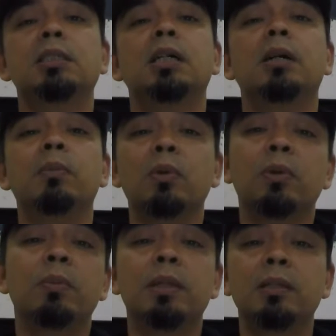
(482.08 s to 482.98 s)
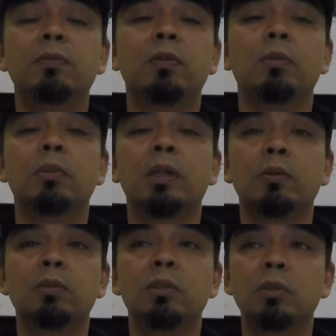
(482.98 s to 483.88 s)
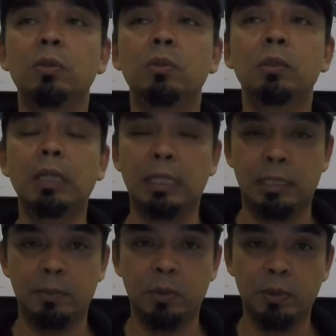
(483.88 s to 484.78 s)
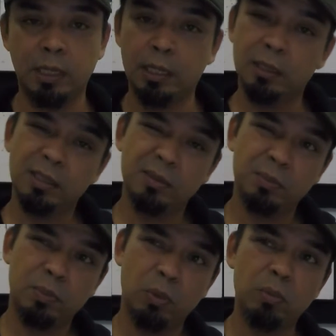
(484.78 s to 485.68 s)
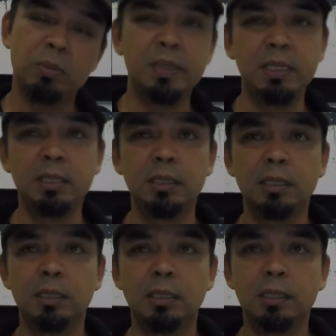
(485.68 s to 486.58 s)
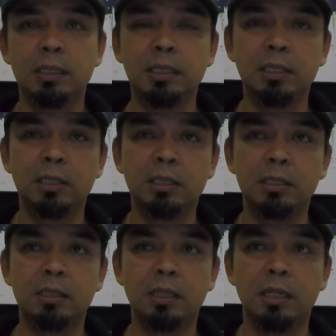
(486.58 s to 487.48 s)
I'm gonna build it from ground zero. I'm gonna get probably the